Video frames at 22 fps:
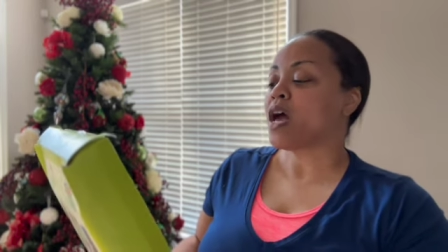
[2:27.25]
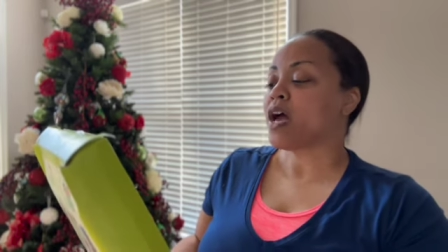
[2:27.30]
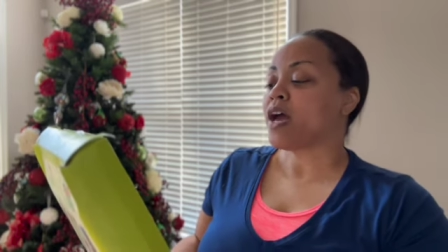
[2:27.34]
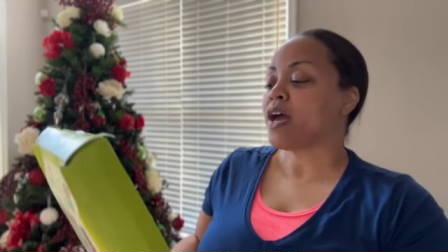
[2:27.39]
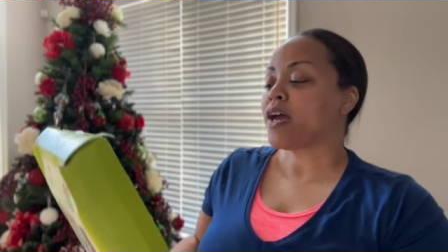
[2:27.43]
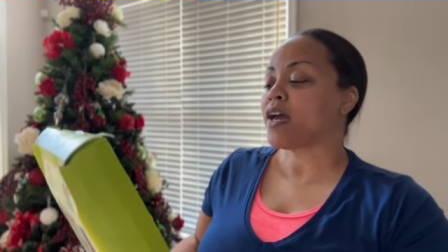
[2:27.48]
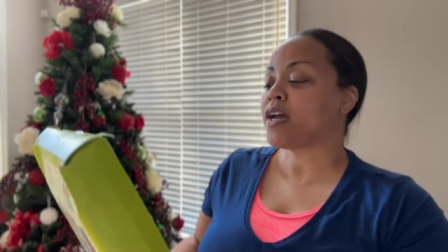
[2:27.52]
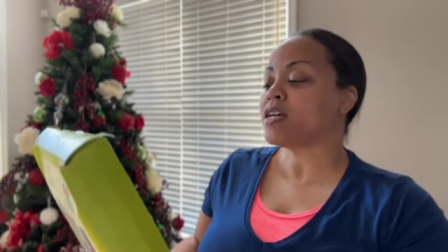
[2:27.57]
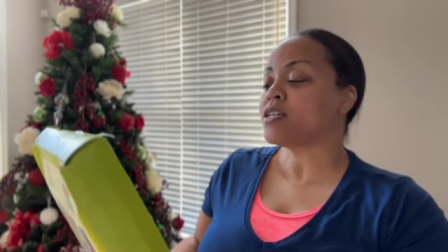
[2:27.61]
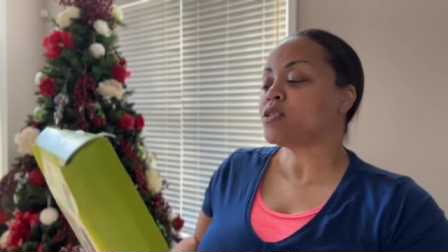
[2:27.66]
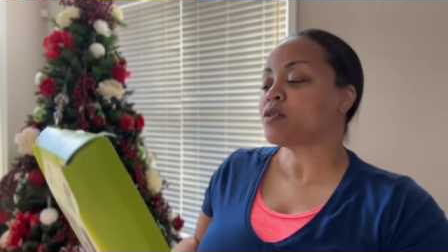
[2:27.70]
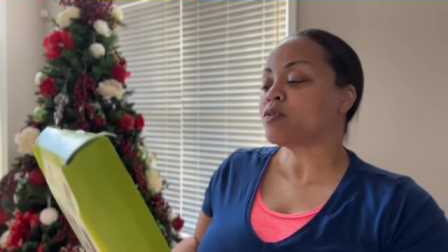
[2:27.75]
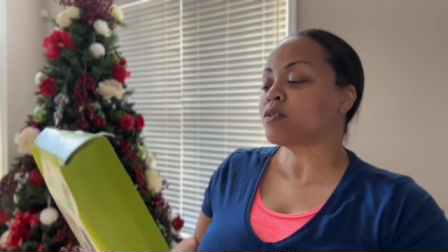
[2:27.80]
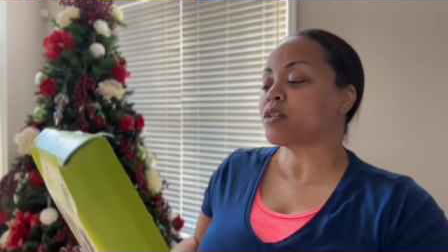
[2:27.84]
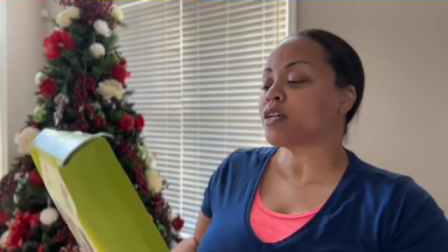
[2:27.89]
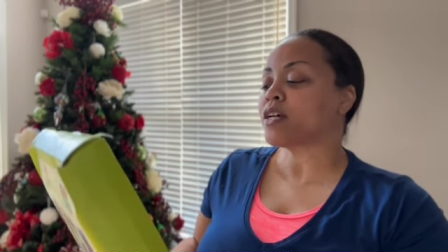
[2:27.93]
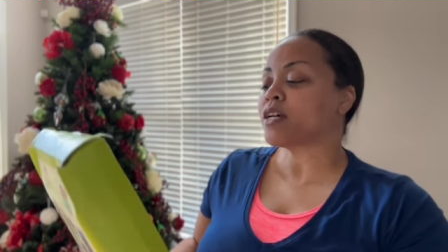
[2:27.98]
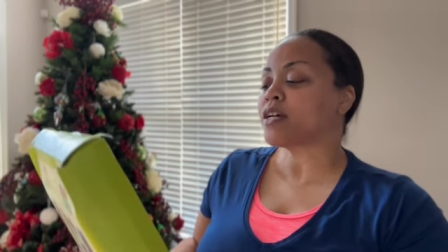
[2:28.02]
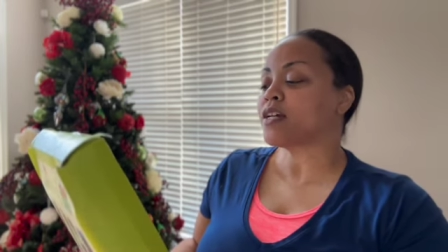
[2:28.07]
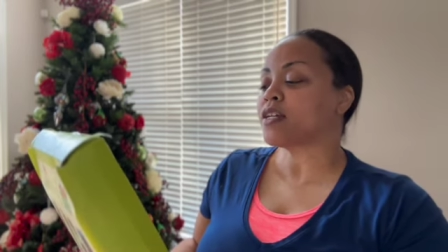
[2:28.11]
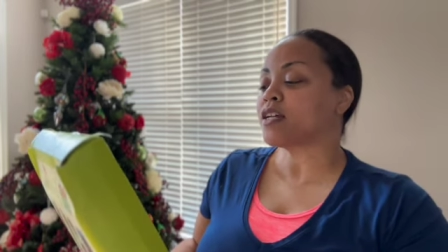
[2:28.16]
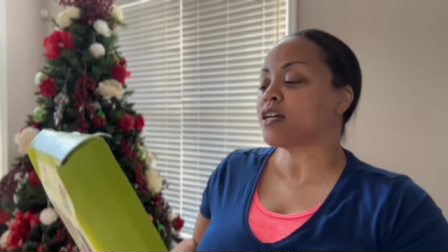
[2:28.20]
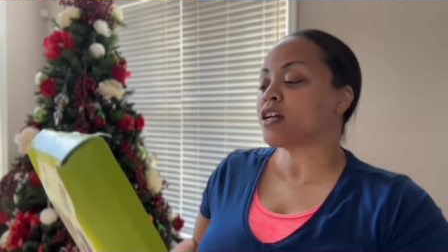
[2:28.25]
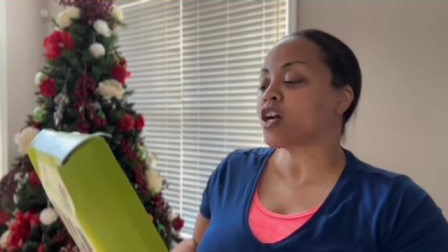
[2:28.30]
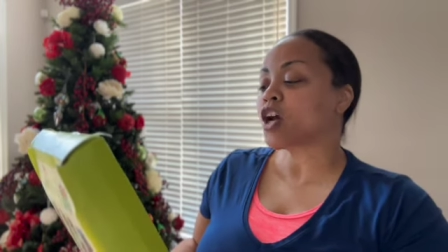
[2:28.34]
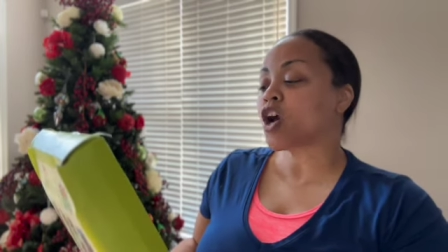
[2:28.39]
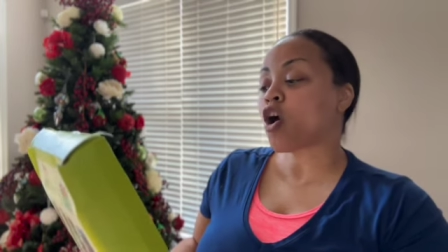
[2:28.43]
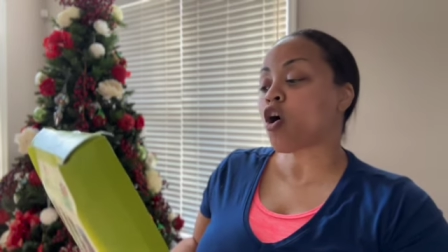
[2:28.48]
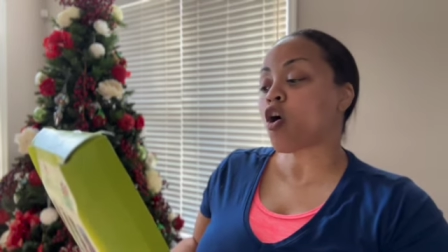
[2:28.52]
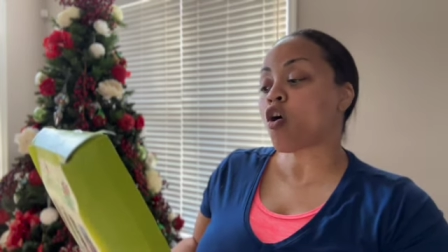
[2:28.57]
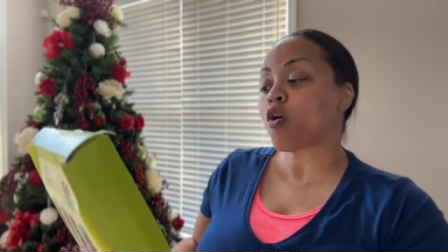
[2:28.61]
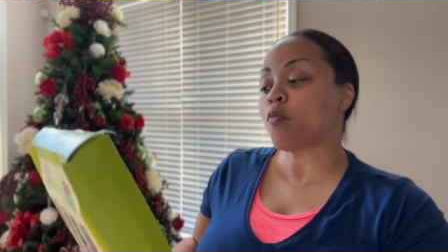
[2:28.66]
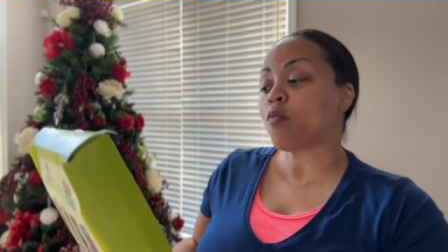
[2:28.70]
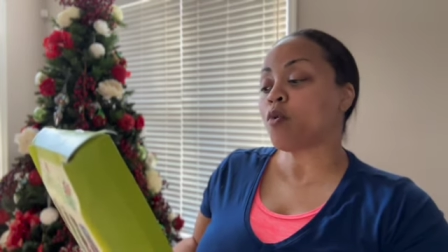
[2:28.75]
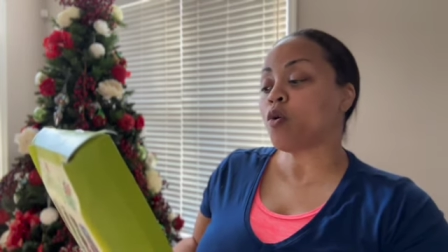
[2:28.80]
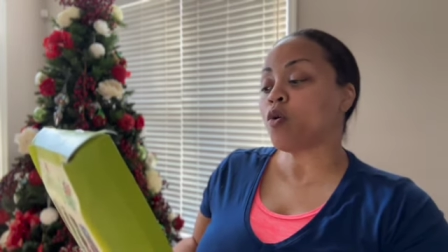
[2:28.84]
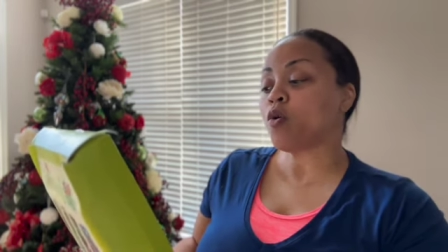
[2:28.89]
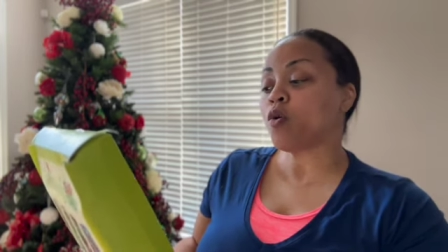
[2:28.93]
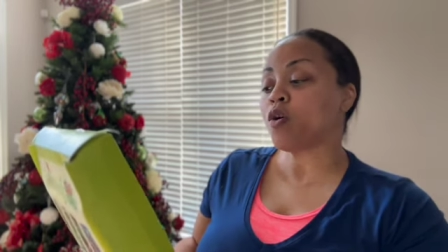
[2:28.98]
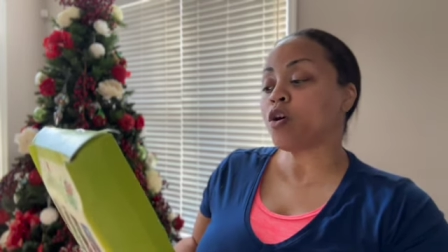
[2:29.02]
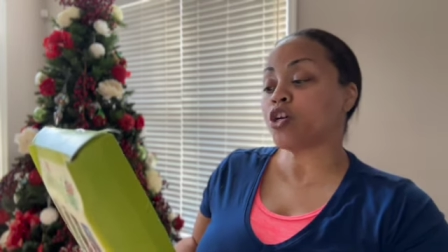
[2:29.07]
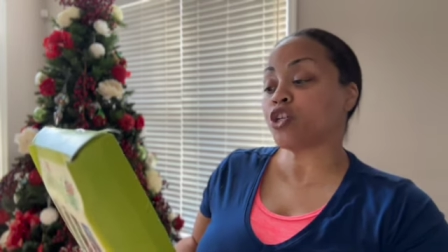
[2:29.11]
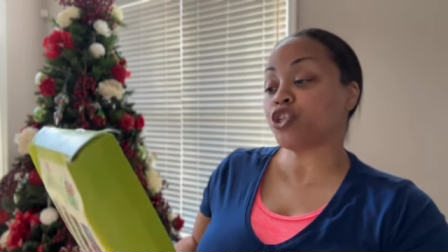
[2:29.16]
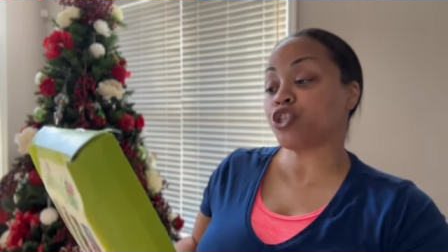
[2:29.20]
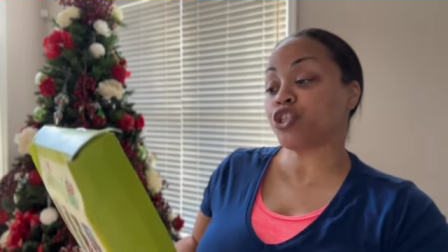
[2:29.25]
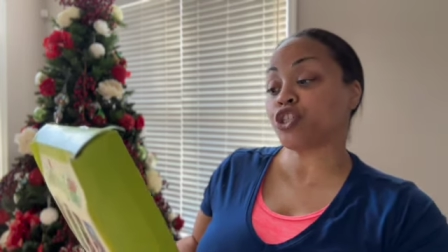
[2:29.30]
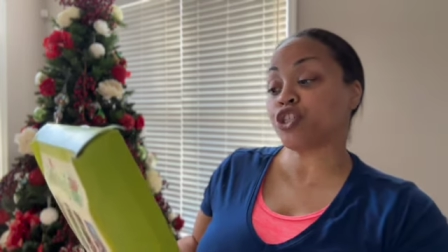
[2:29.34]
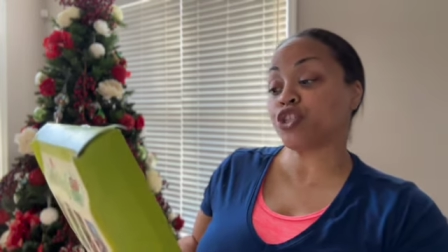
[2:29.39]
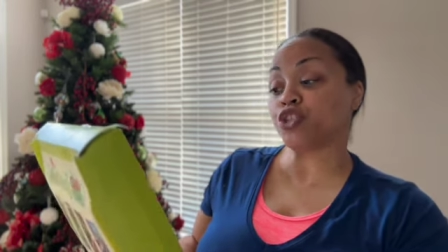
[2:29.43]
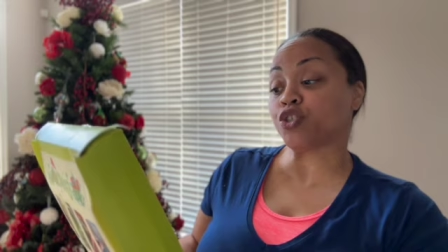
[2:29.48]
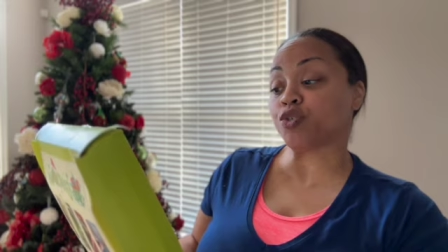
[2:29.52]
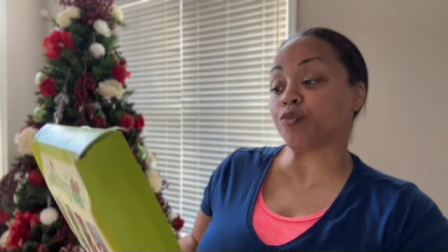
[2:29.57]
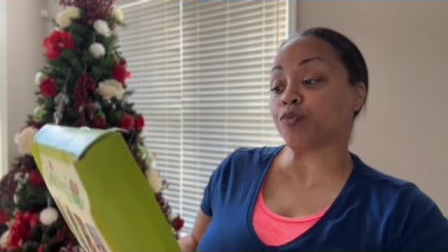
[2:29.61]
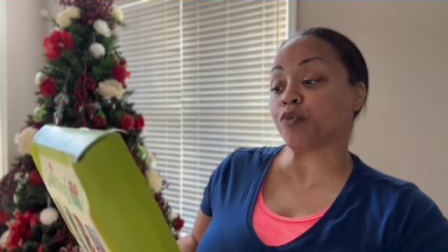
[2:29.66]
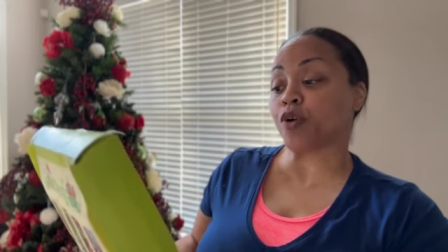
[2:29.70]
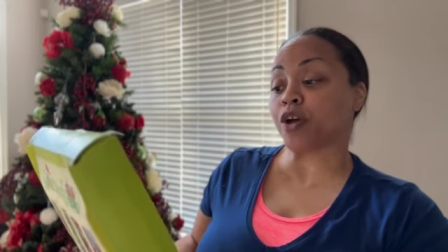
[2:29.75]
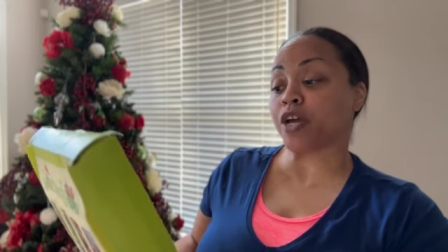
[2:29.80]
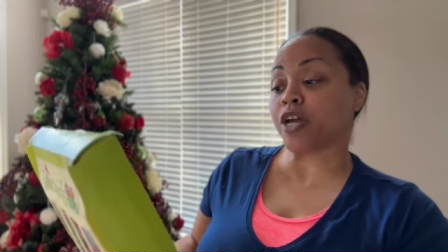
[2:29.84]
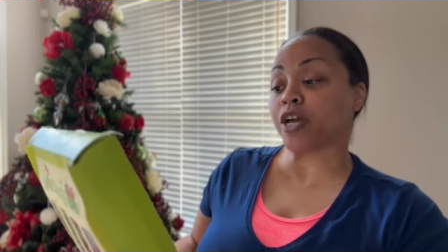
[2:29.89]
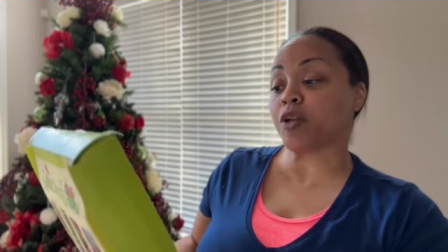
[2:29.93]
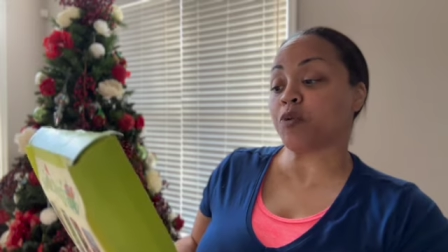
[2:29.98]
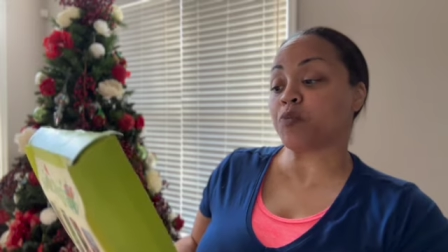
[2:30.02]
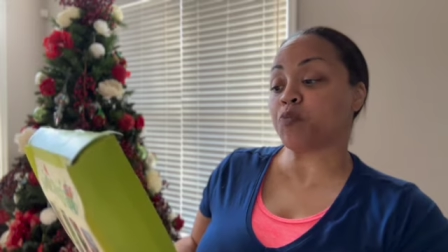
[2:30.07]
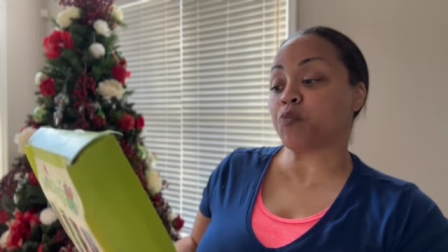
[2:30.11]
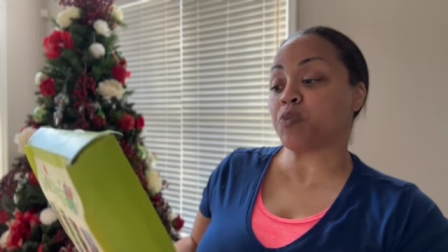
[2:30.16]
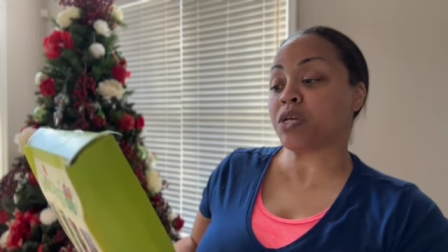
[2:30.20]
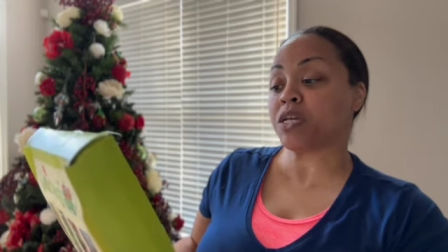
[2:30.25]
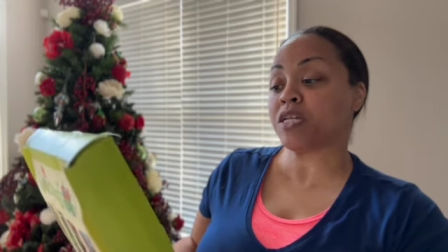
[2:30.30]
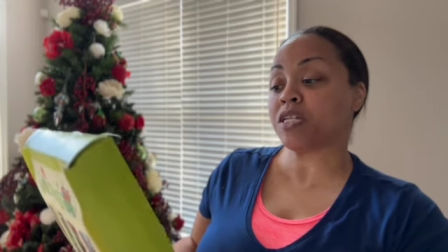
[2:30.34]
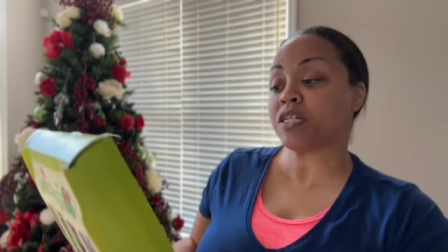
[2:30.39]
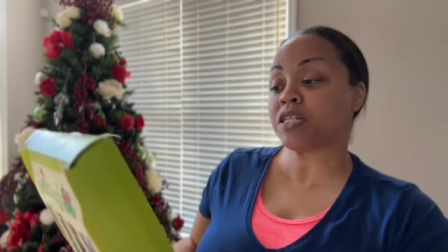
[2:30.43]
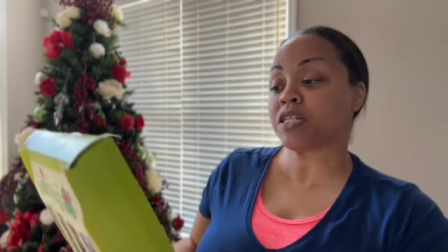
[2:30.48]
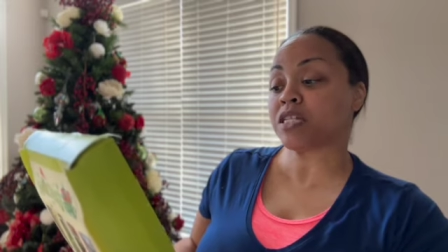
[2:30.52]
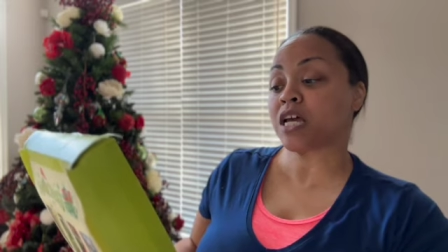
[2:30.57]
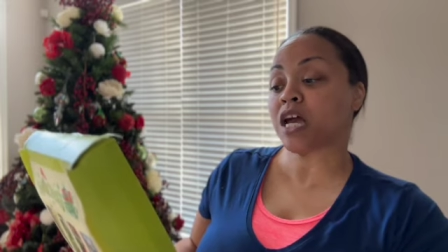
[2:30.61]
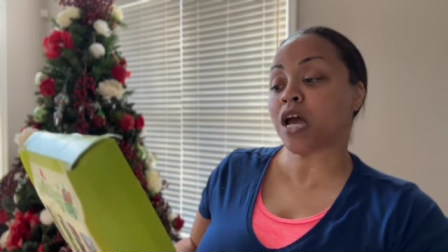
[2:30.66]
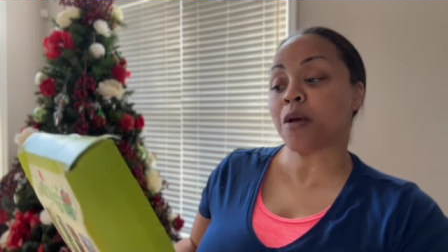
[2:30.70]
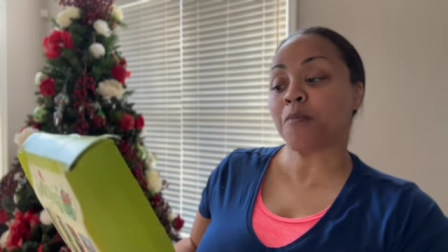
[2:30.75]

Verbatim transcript: hazelnut, caramel, gingerbread, mint,